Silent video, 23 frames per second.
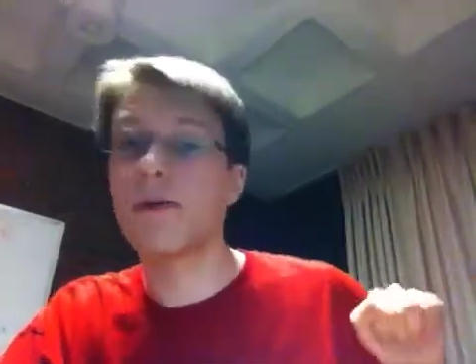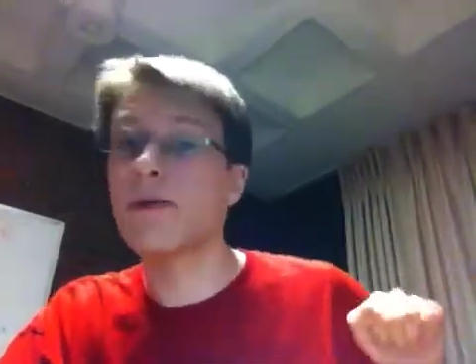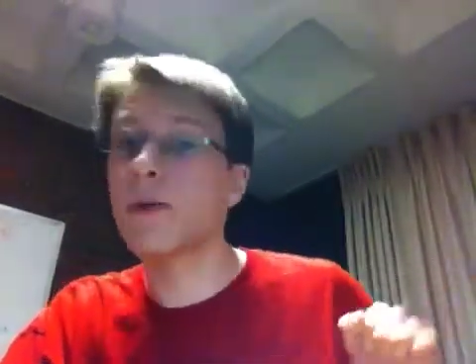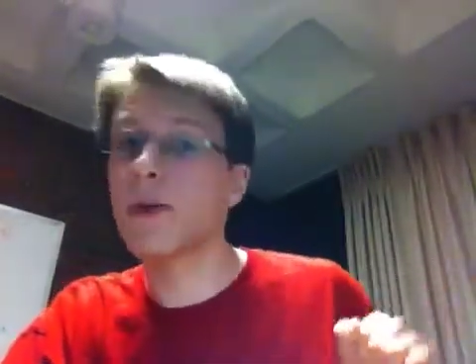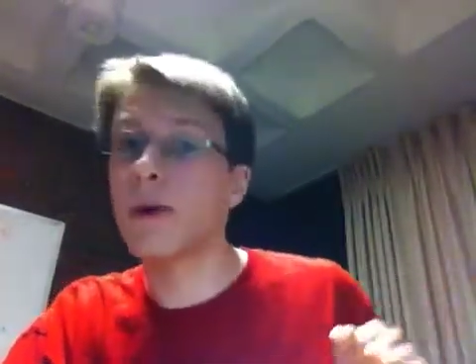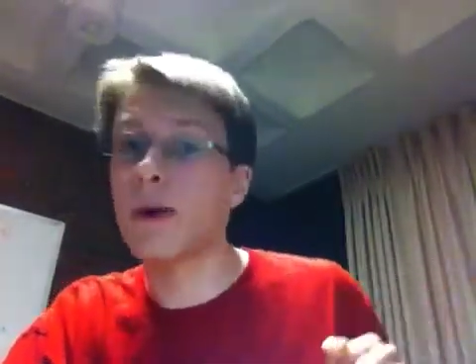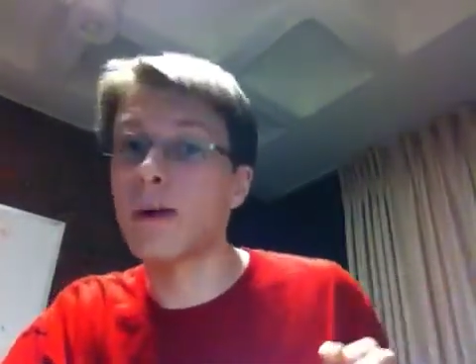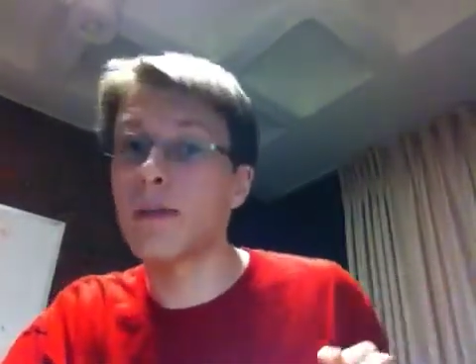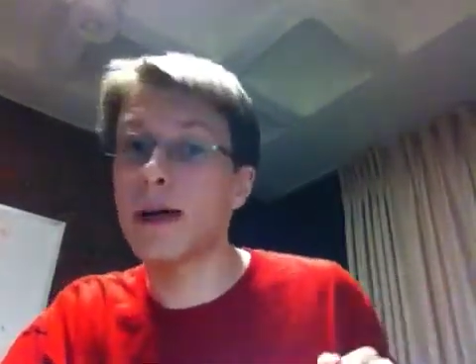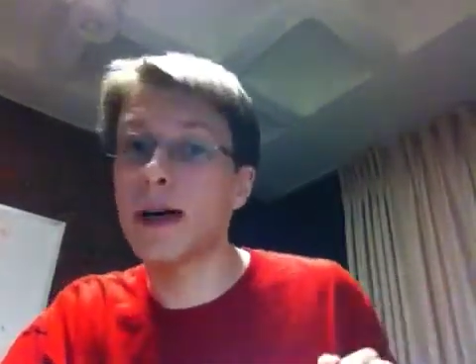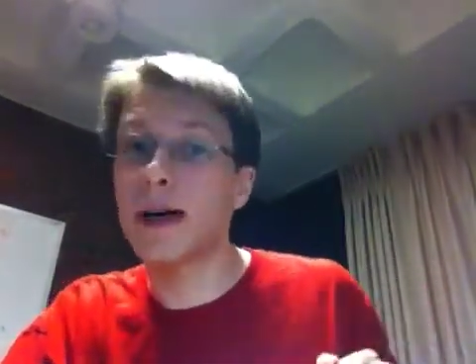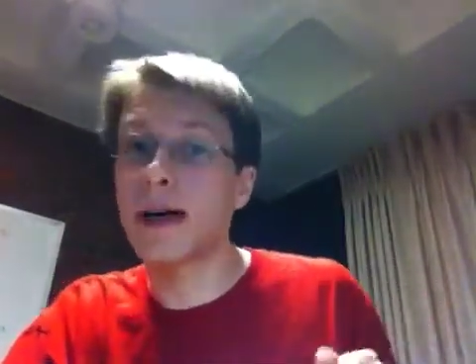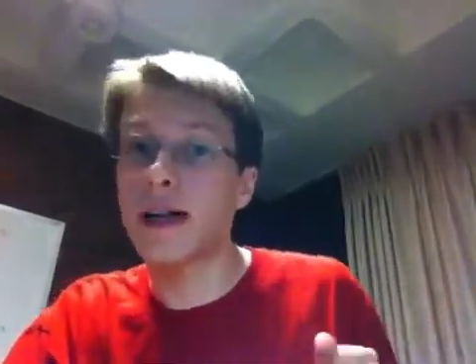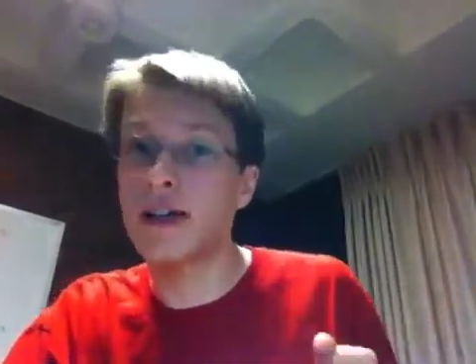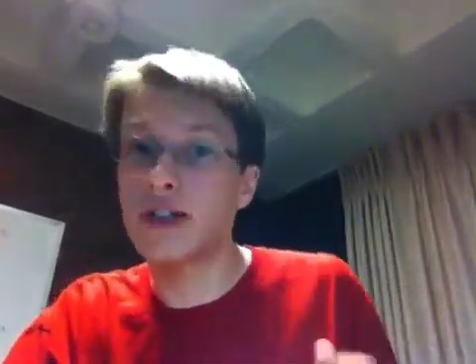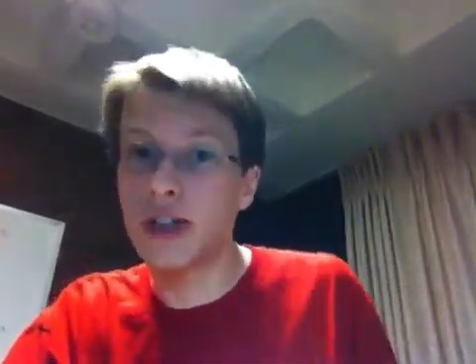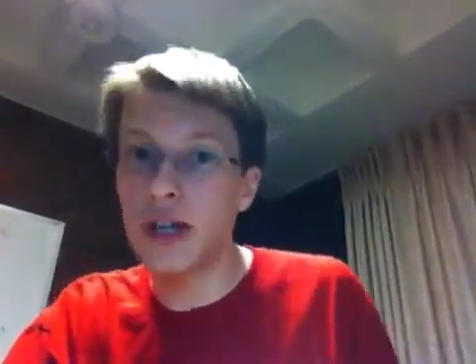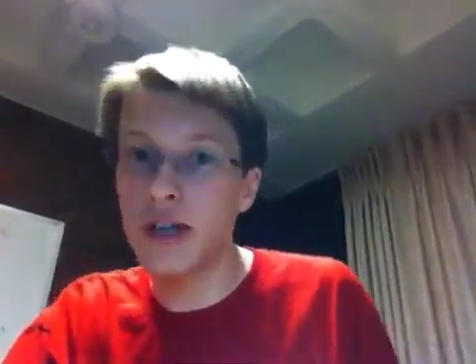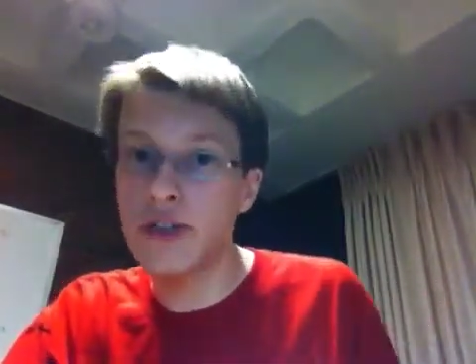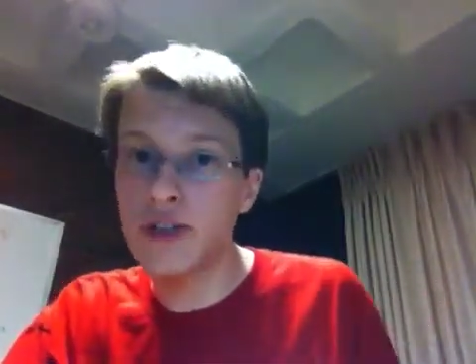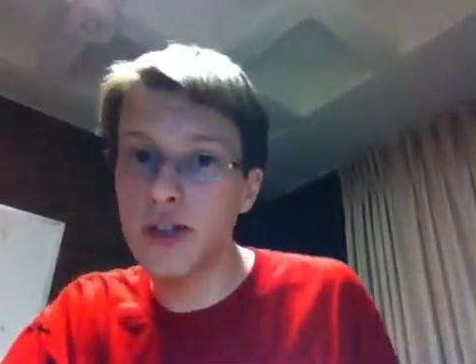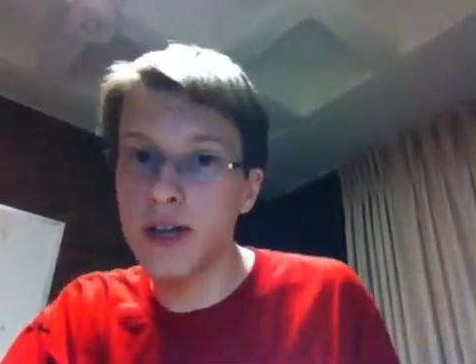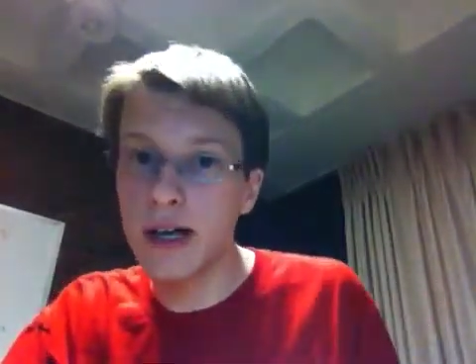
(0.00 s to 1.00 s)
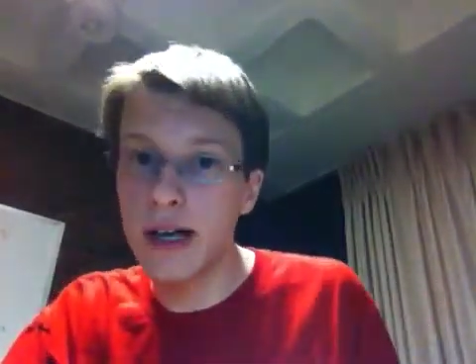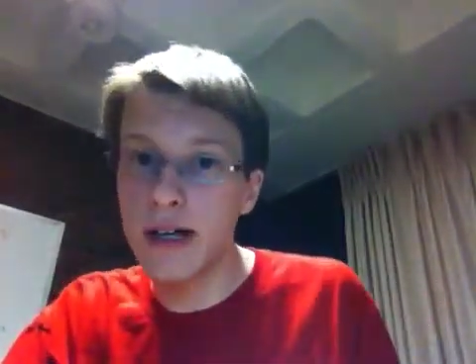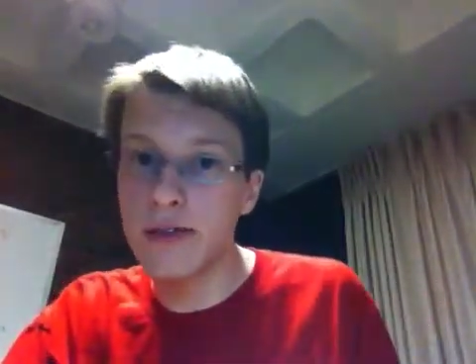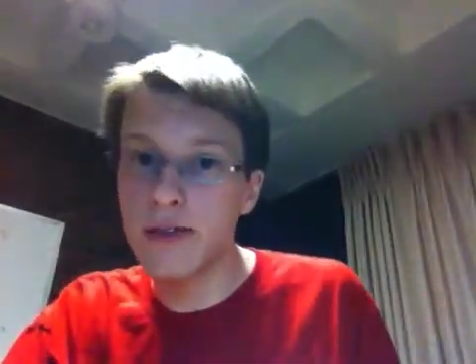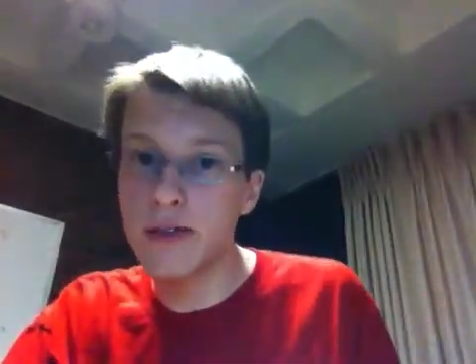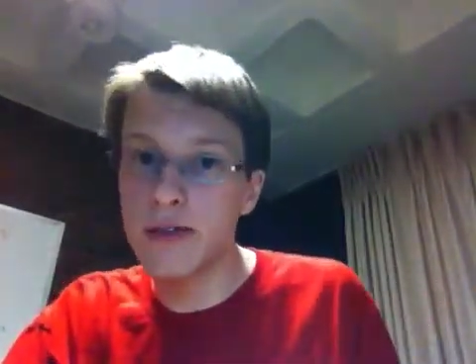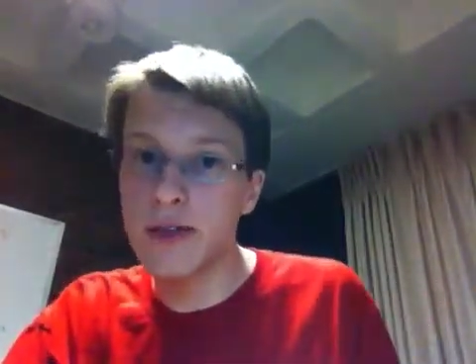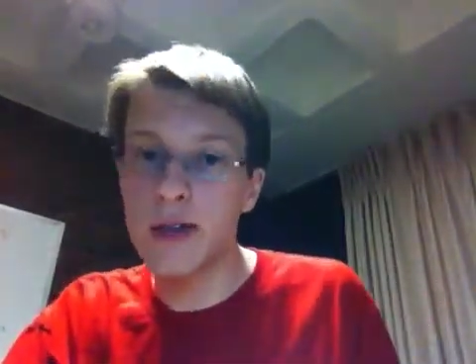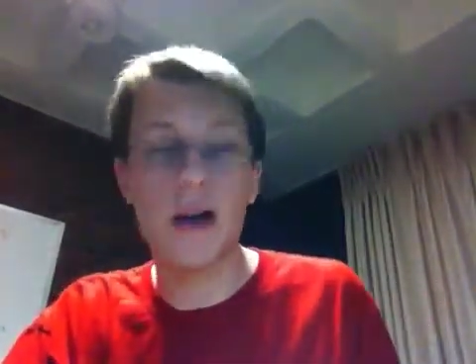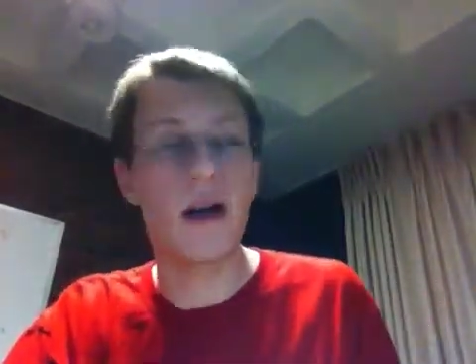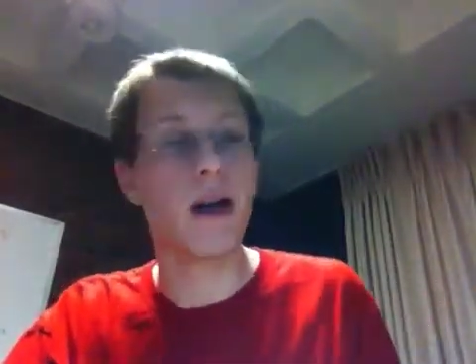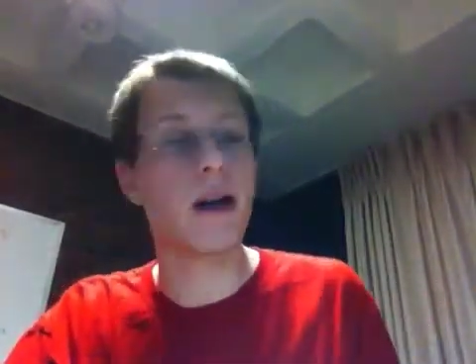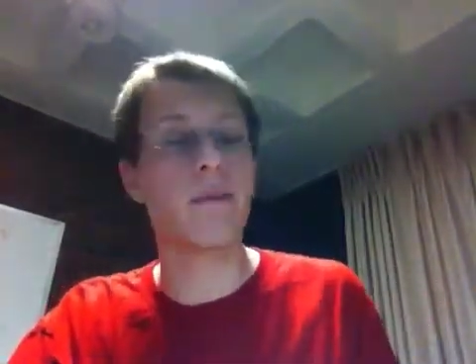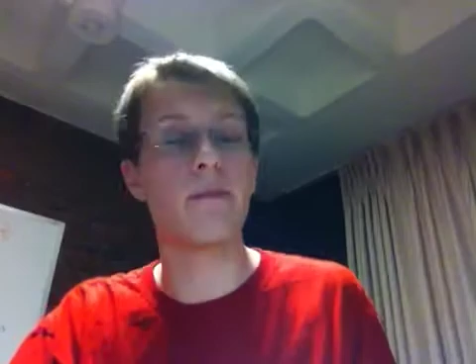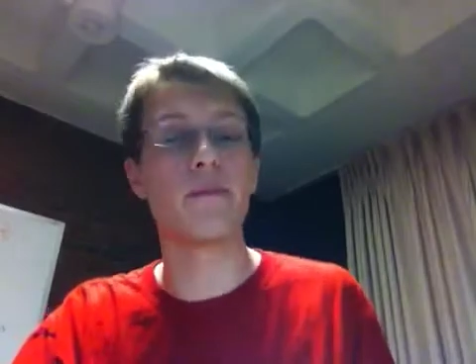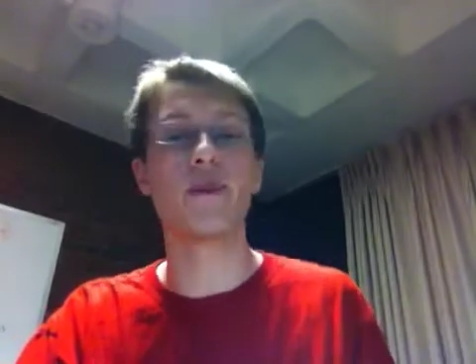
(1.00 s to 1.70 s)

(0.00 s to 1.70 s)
for my education class uh,